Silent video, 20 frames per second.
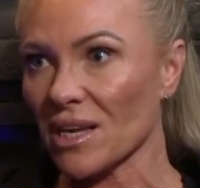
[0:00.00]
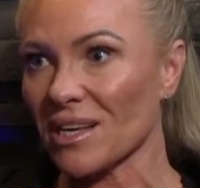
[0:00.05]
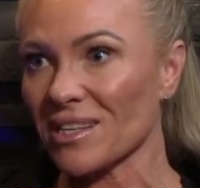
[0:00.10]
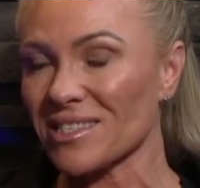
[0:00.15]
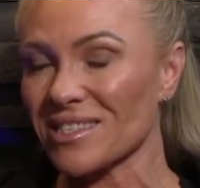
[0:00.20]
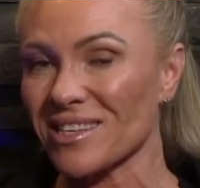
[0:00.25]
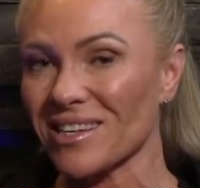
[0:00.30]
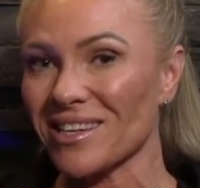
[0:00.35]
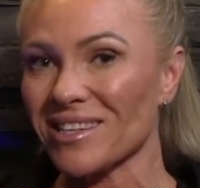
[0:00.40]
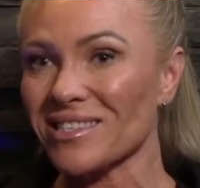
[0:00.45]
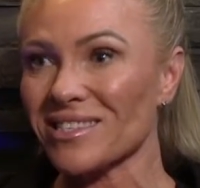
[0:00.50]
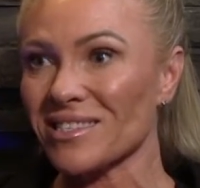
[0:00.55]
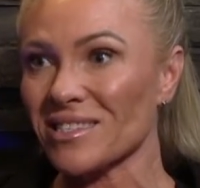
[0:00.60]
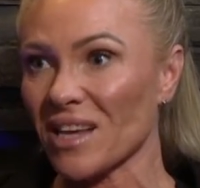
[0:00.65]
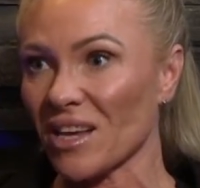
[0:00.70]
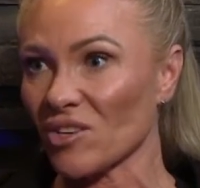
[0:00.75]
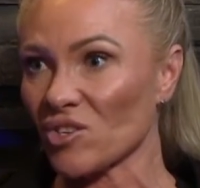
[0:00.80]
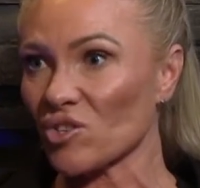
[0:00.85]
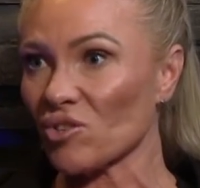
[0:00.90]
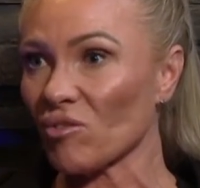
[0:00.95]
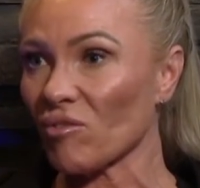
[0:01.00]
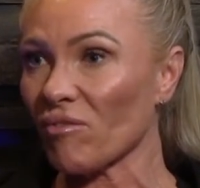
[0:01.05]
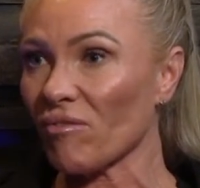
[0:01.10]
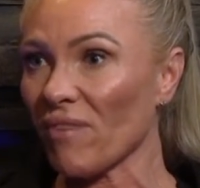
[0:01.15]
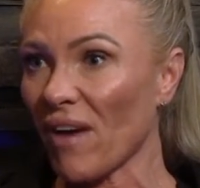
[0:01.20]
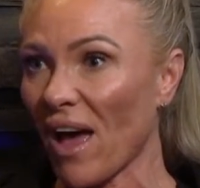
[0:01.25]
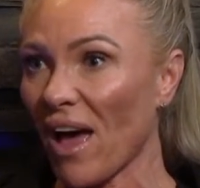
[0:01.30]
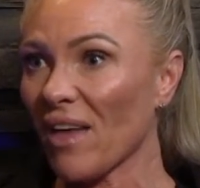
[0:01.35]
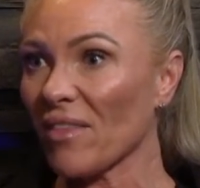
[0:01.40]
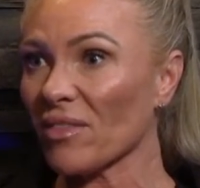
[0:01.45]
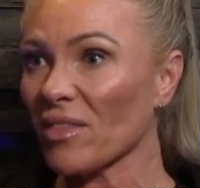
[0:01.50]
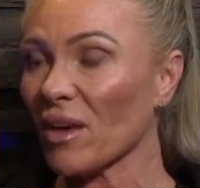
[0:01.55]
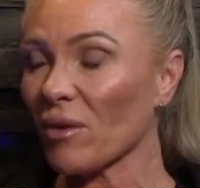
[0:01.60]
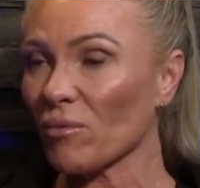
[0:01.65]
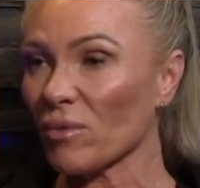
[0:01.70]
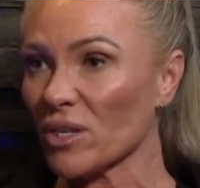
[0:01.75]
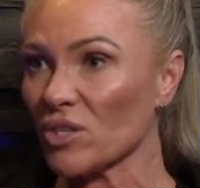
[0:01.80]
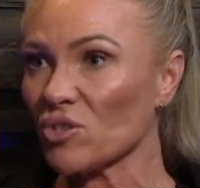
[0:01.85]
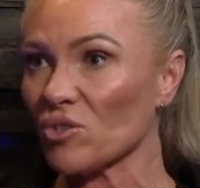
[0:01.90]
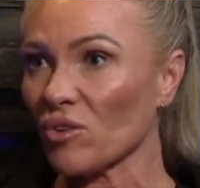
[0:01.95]
It's an essential fat that
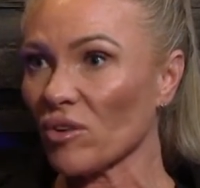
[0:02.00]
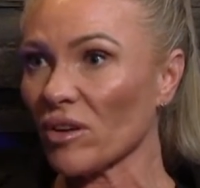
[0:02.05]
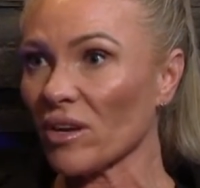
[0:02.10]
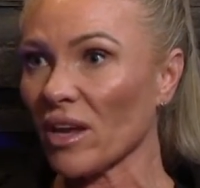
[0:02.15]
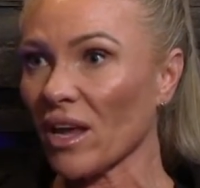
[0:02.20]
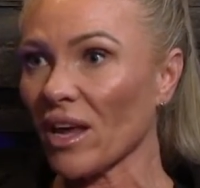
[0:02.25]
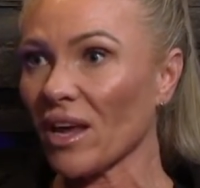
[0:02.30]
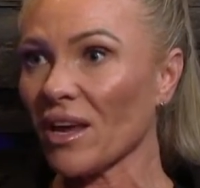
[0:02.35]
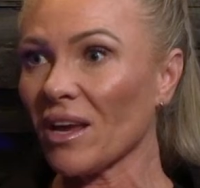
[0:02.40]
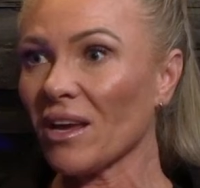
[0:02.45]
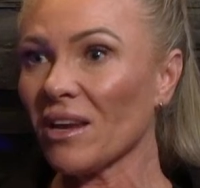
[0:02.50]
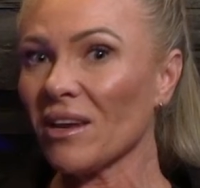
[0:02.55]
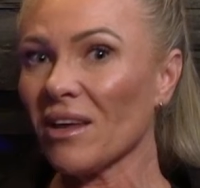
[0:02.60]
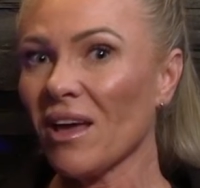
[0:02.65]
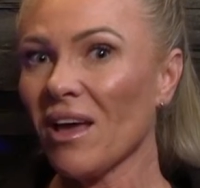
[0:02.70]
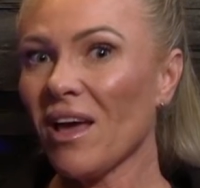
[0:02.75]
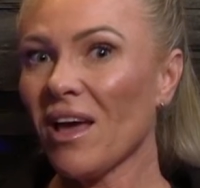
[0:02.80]
we do need.